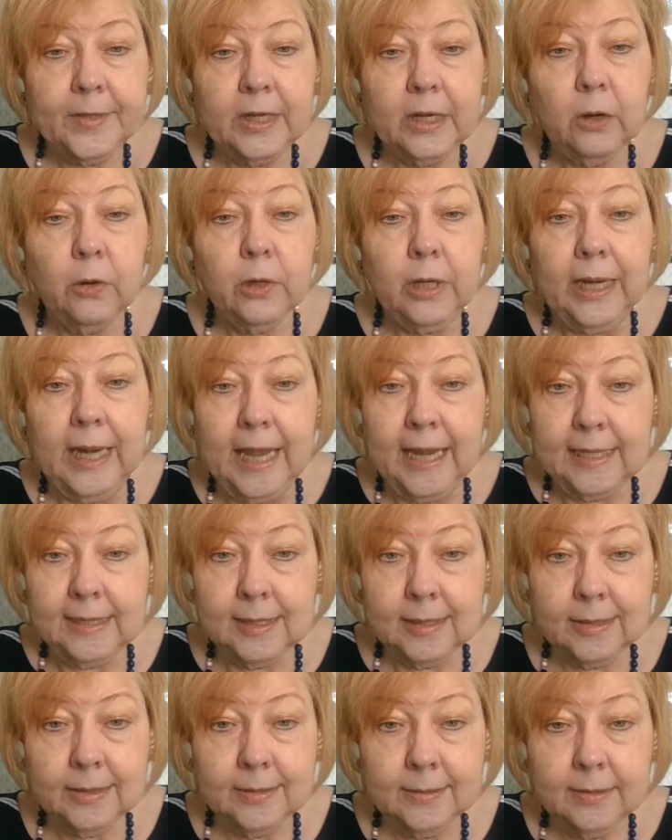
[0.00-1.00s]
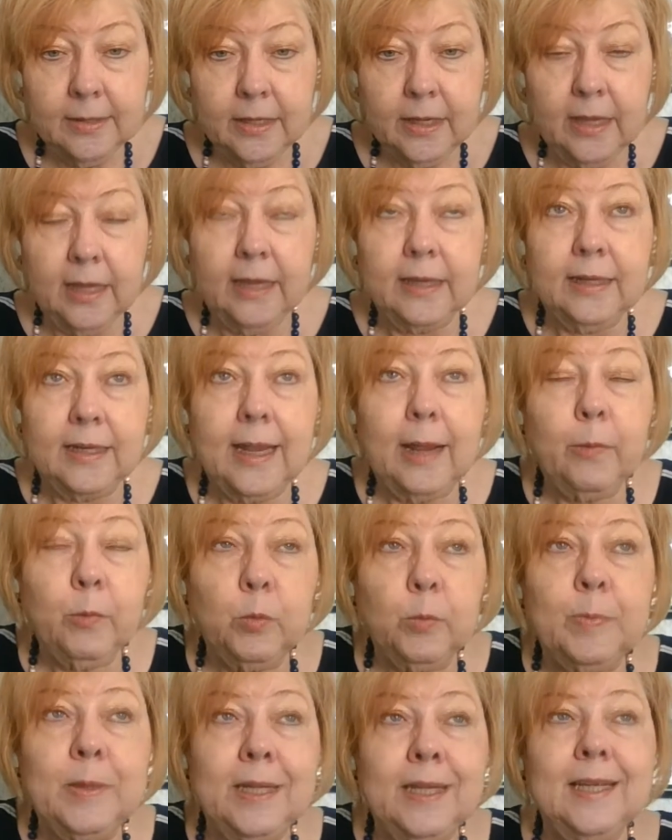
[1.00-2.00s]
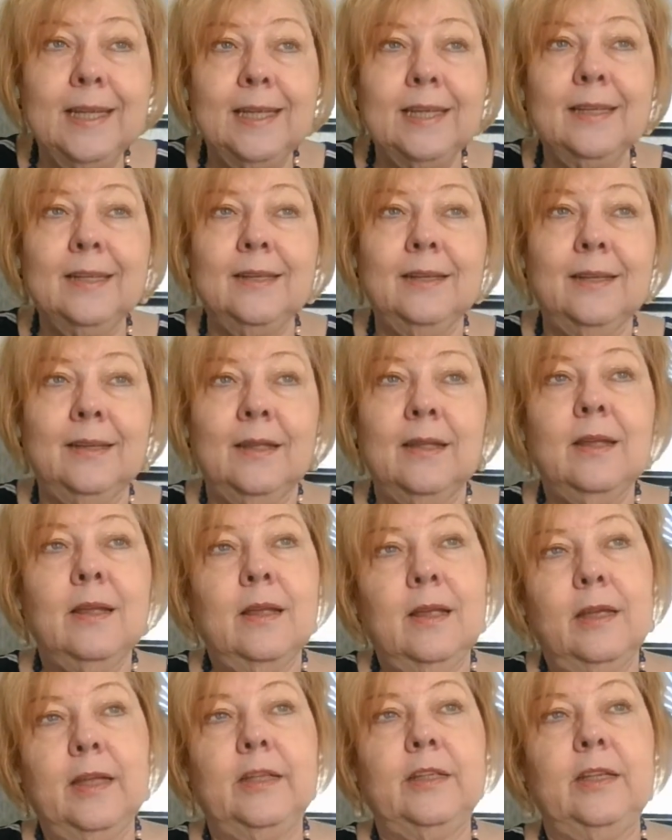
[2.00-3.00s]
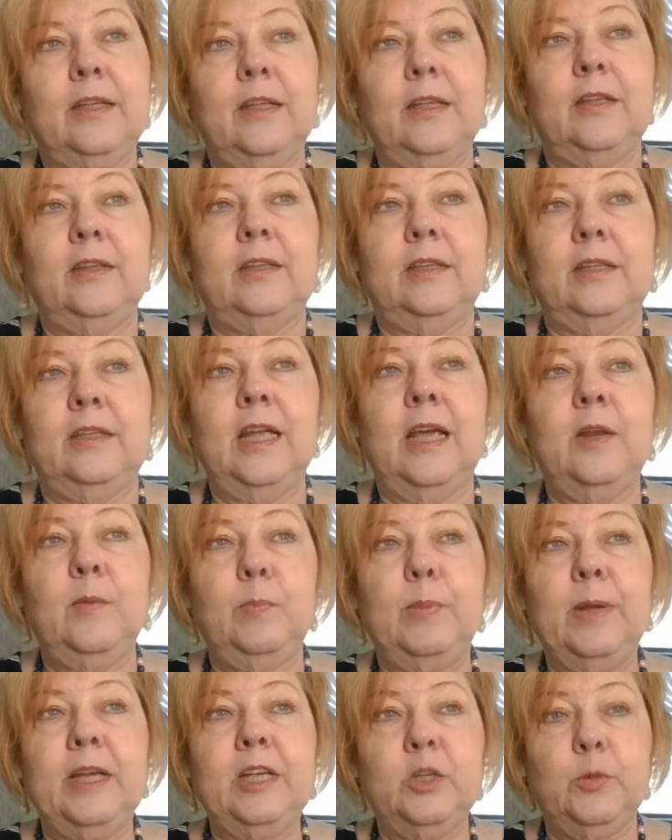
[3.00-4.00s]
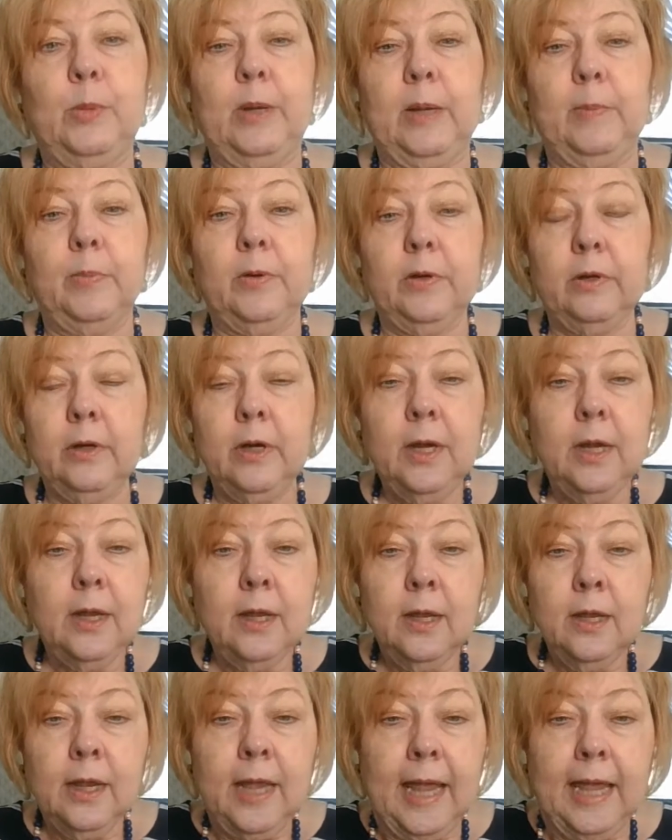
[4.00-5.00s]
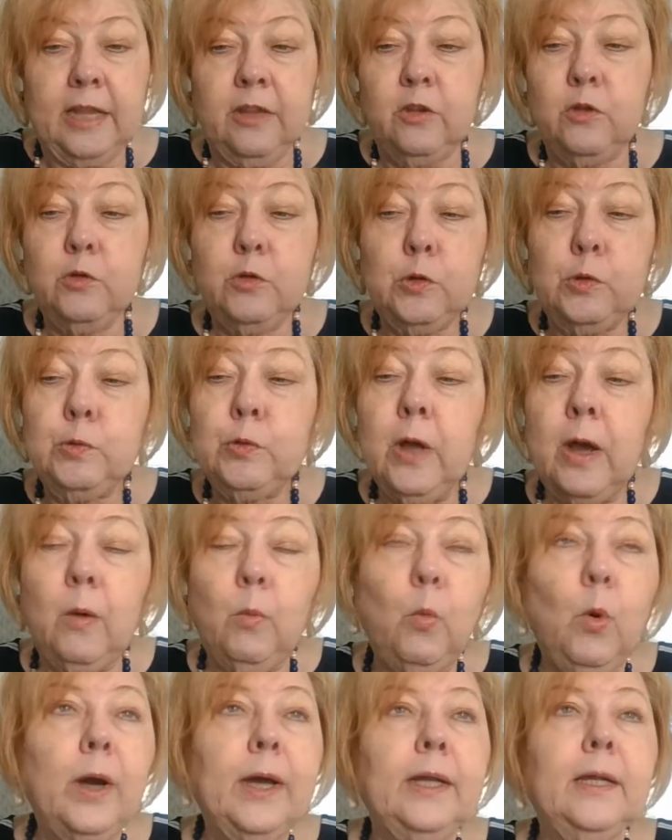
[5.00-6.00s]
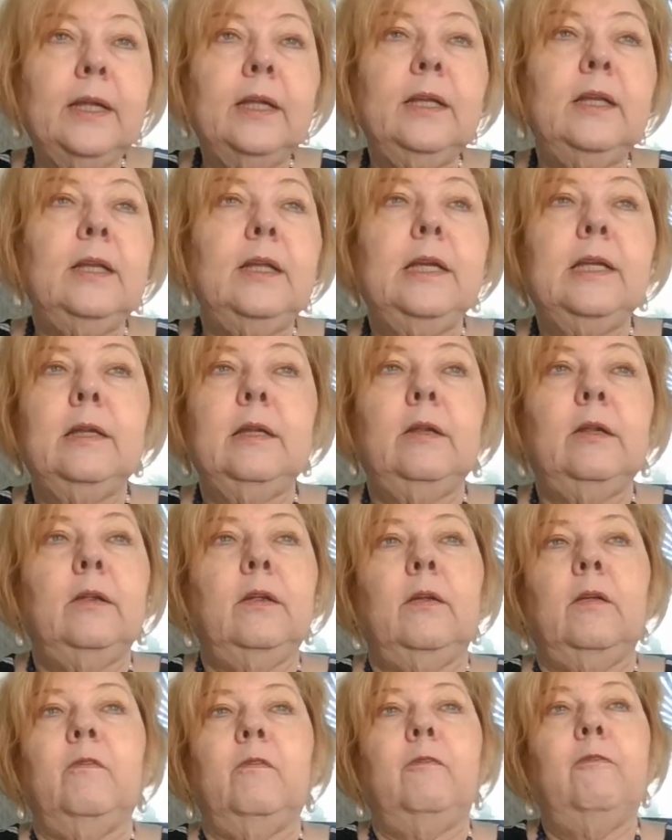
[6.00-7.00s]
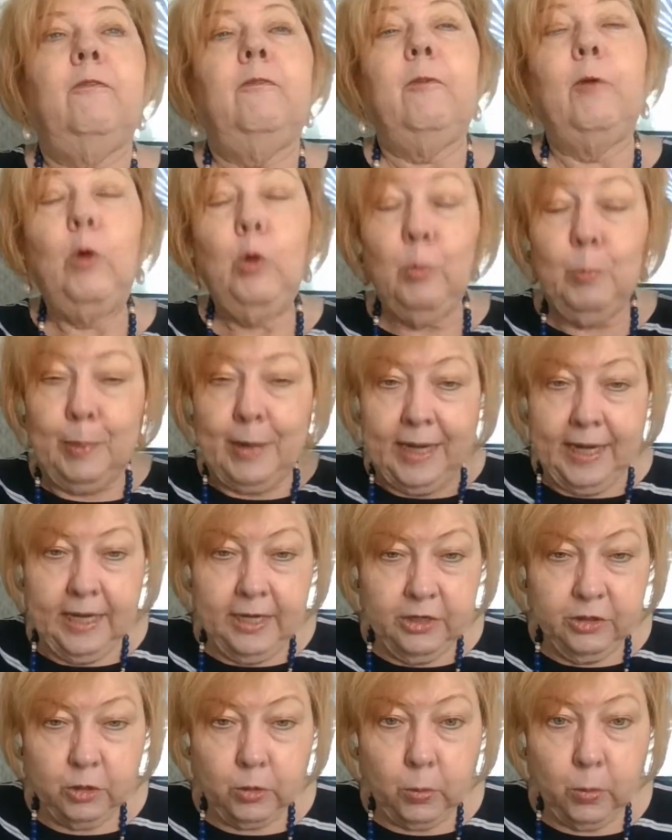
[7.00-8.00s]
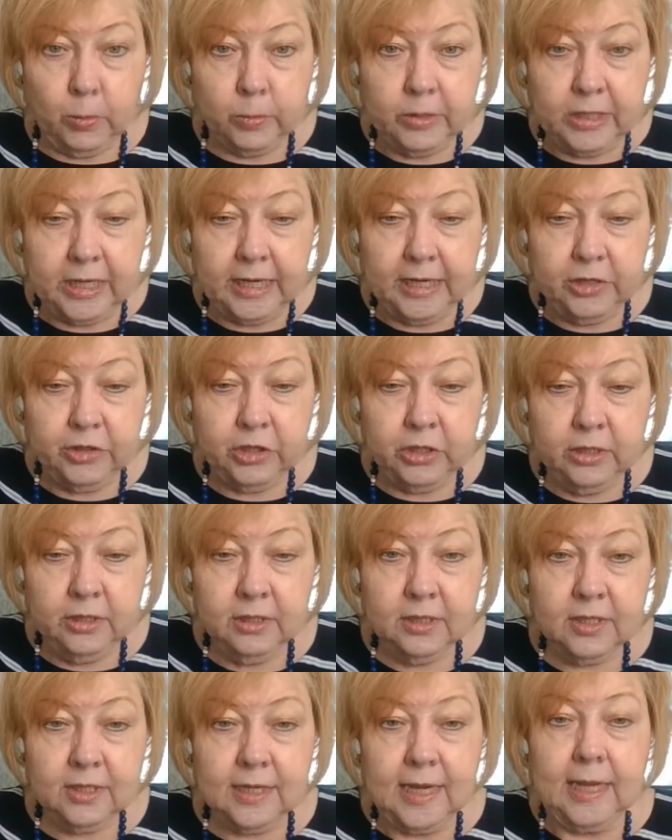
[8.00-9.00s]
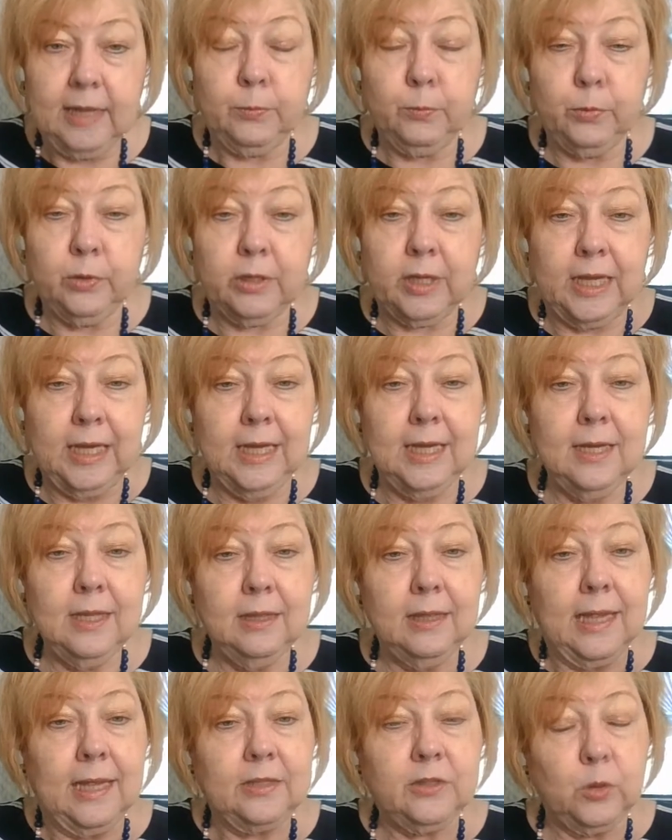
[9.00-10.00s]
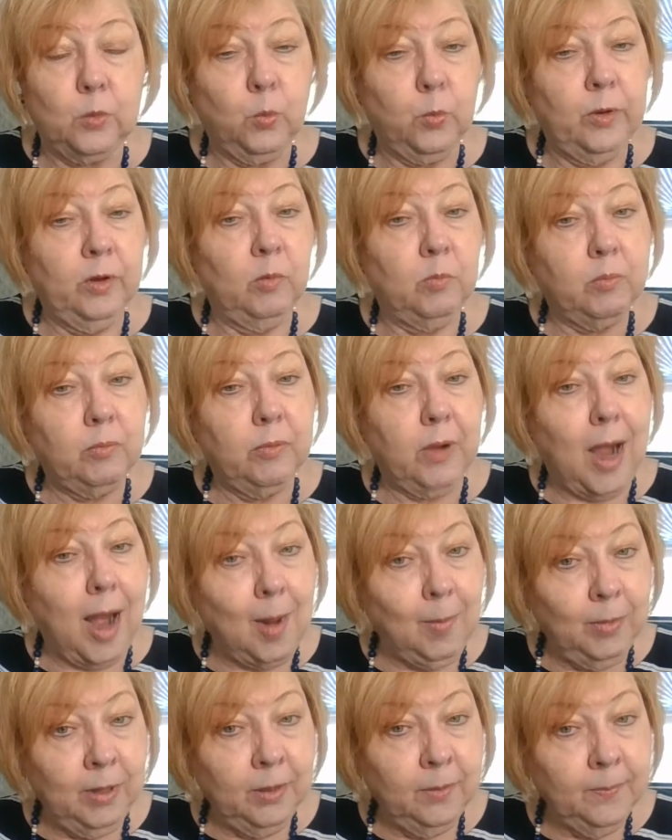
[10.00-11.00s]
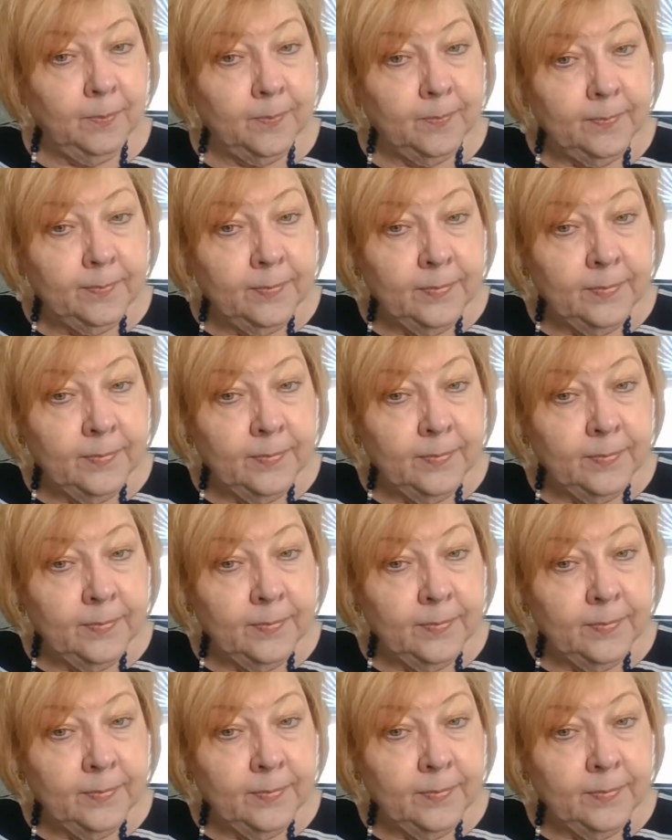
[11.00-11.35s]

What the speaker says: or less. And that would be in a 10-page paper, and you do not want any full-page quotations. And with King, that's a real problem